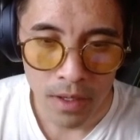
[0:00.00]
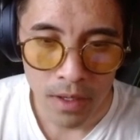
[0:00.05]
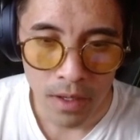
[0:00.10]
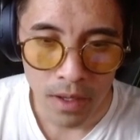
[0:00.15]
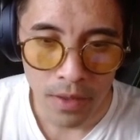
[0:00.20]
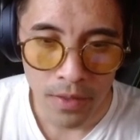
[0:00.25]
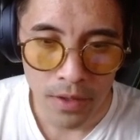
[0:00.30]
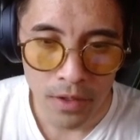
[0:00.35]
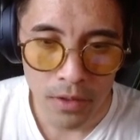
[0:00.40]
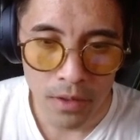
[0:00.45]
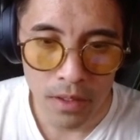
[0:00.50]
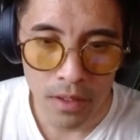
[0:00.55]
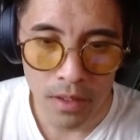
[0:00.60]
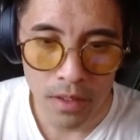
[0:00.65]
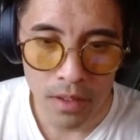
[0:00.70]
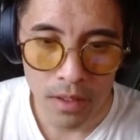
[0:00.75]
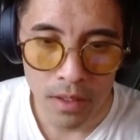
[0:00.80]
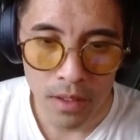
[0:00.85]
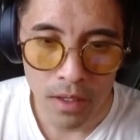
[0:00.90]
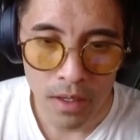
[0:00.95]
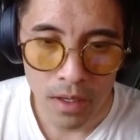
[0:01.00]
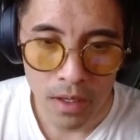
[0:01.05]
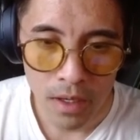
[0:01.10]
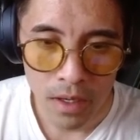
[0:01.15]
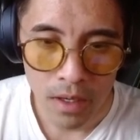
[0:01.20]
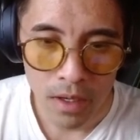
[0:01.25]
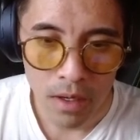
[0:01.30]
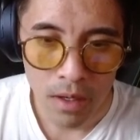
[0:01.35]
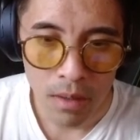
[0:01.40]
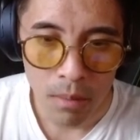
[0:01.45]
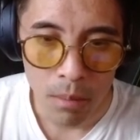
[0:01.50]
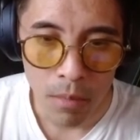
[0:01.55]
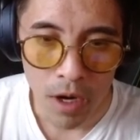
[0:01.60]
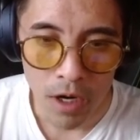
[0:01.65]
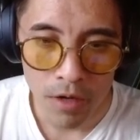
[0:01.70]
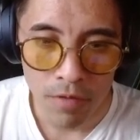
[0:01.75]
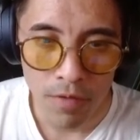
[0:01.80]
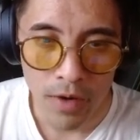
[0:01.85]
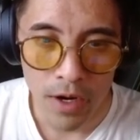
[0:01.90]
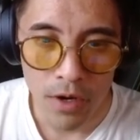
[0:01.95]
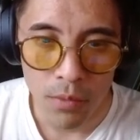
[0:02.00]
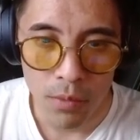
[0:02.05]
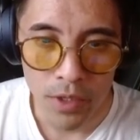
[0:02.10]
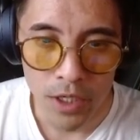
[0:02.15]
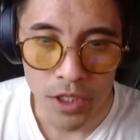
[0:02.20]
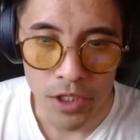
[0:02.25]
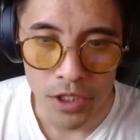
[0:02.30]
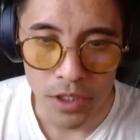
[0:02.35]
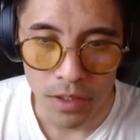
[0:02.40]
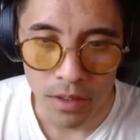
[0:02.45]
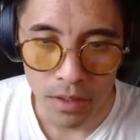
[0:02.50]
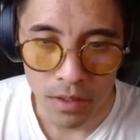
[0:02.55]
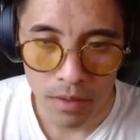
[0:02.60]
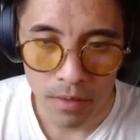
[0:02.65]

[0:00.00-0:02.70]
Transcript: and then you can modify region.